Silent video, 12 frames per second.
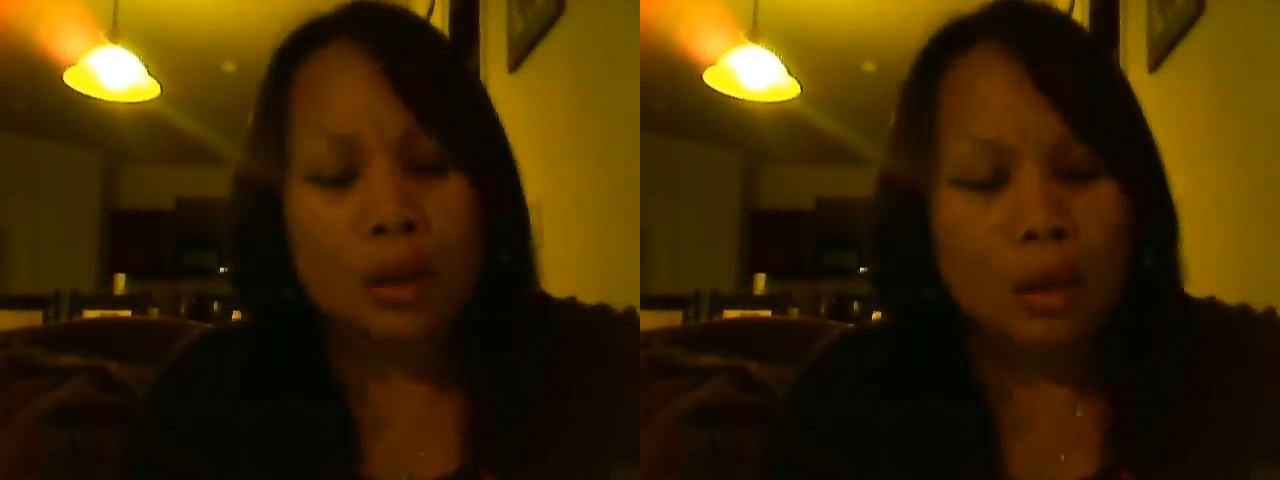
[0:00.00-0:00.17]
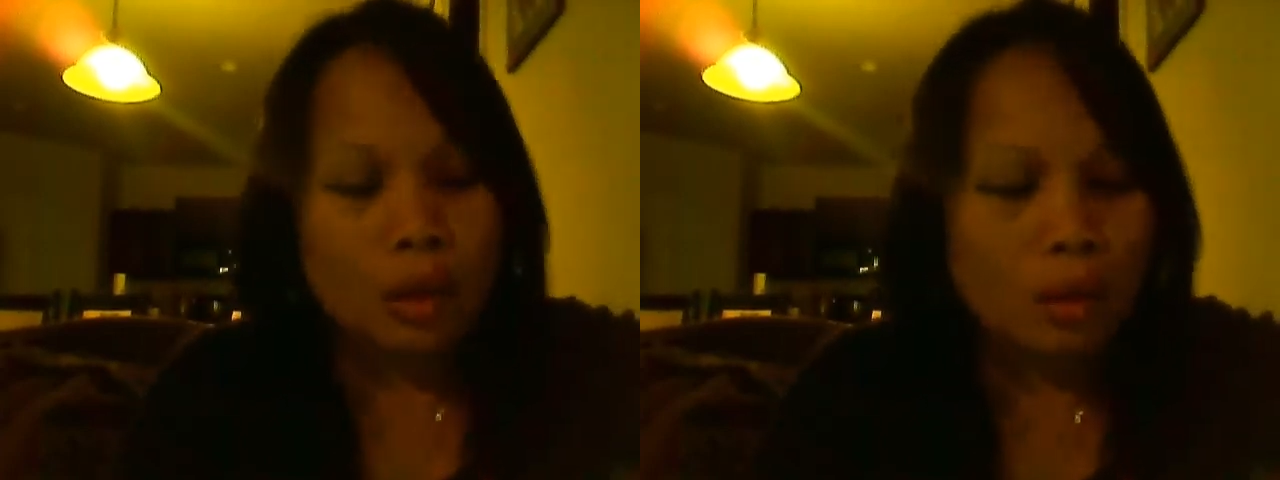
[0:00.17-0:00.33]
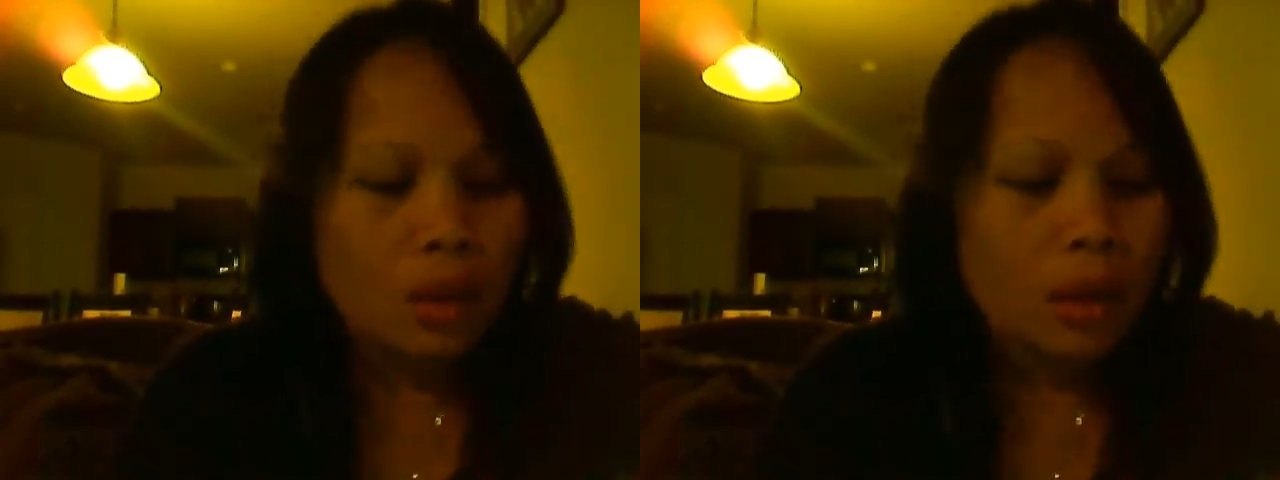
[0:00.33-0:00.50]

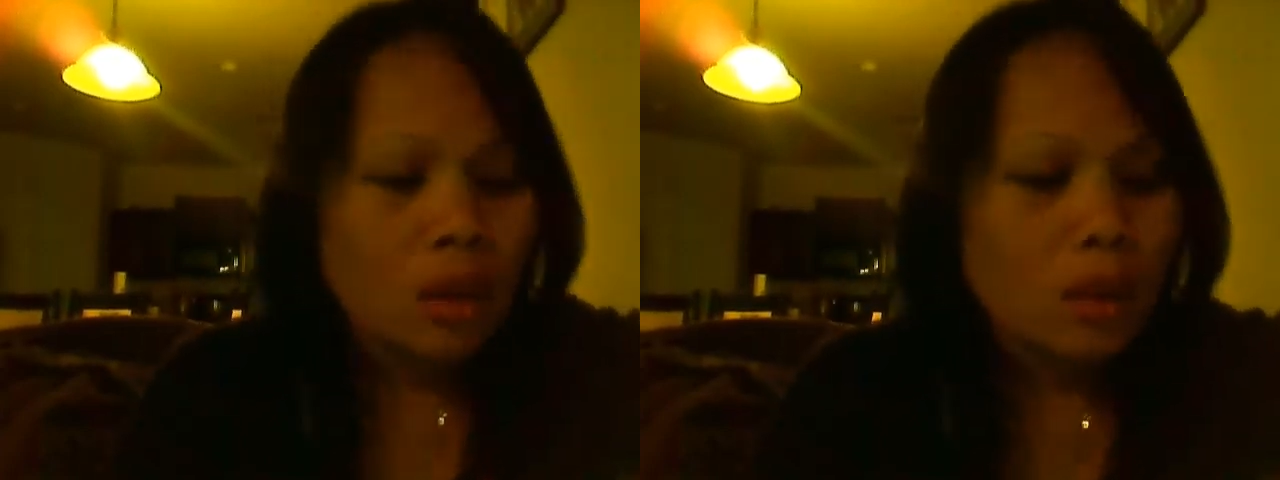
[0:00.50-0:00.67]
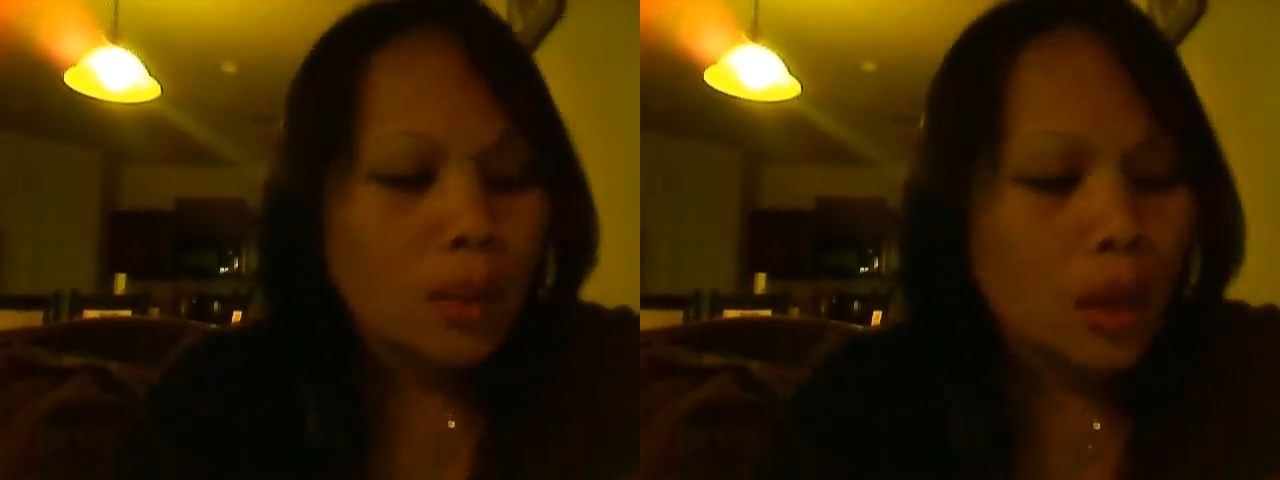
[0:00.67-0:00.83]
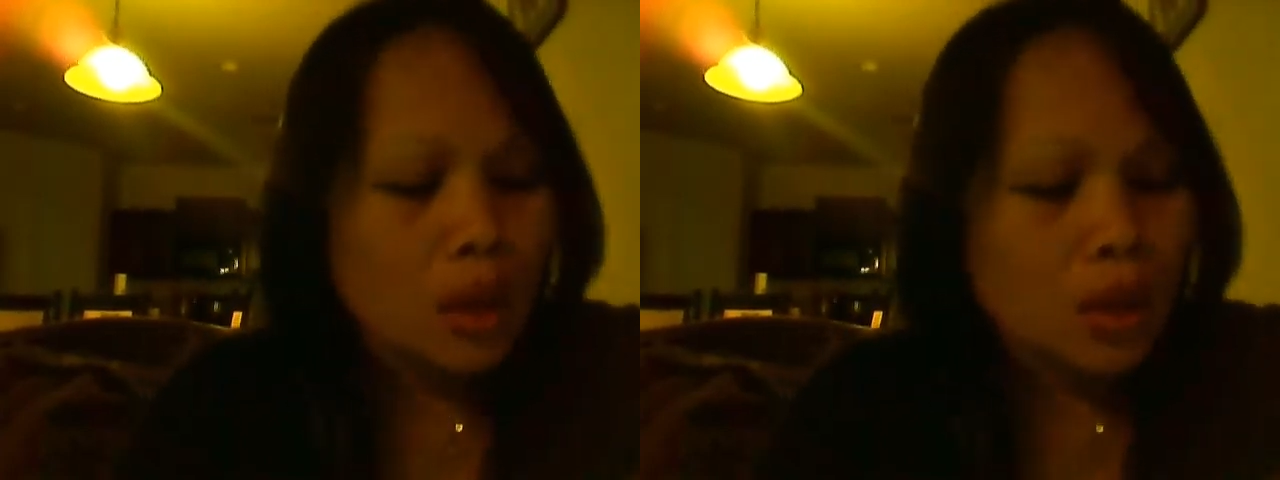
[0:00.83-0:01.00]
The
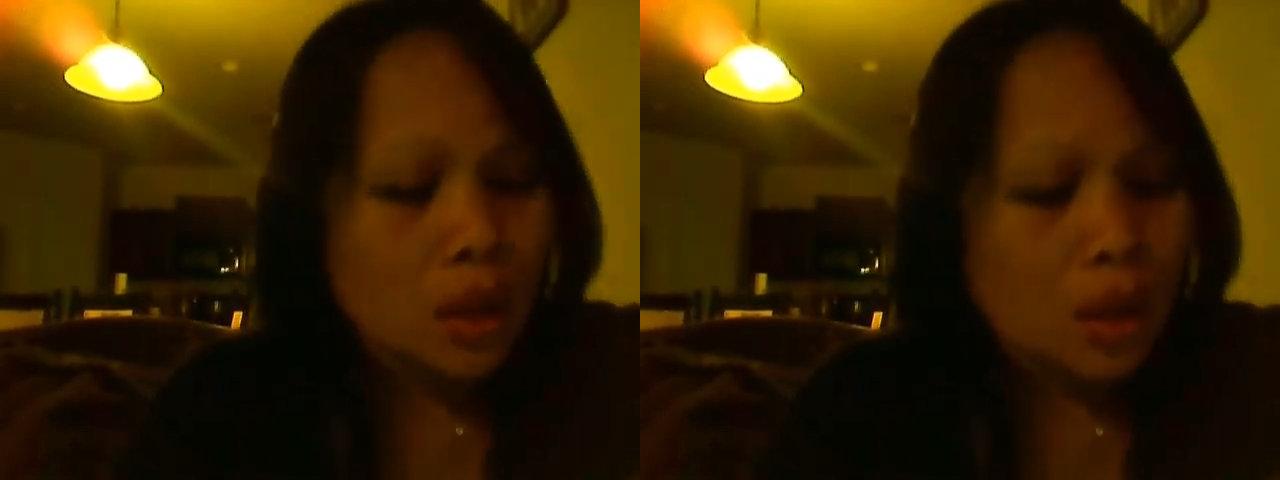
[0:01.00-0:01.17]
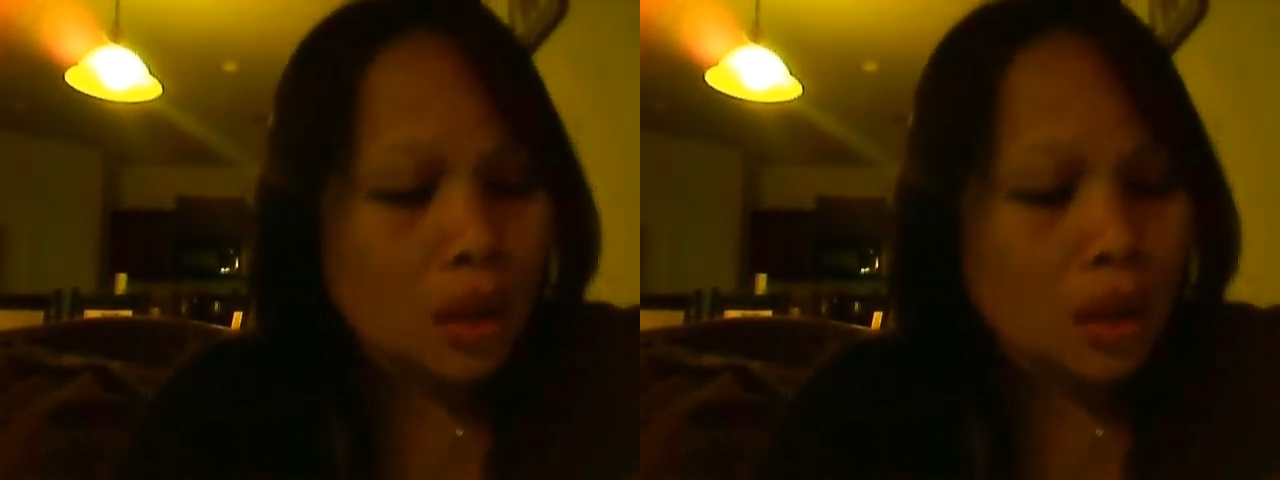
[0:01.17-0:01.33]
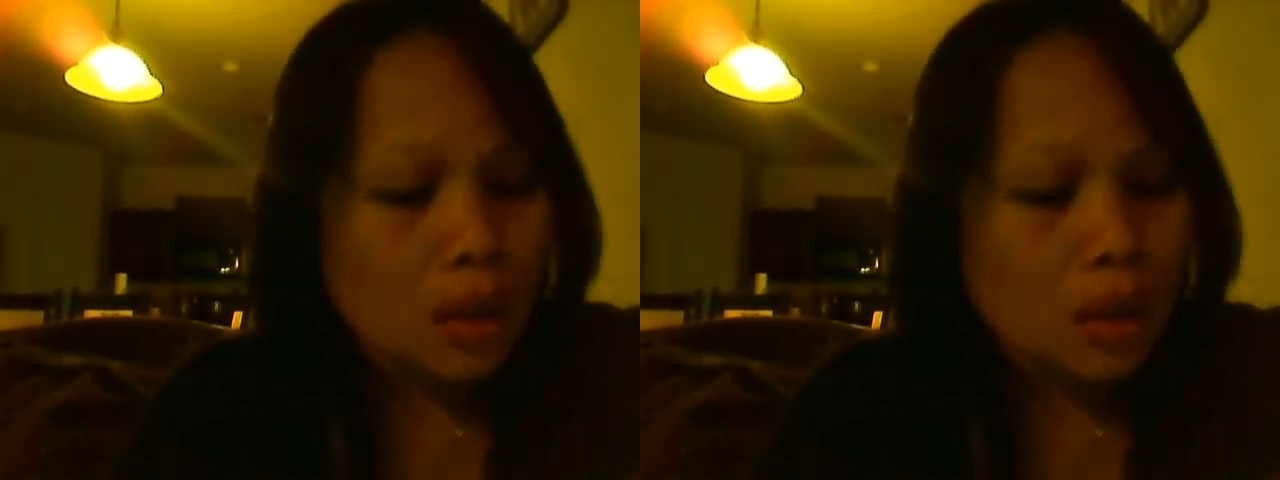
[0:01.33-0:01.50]
situation
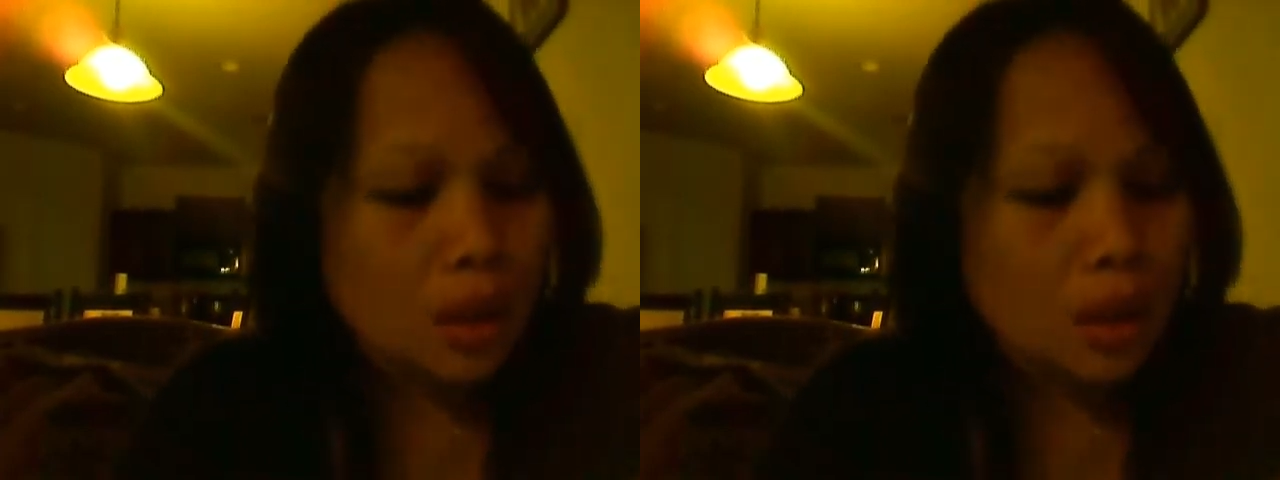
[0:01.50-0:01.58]
is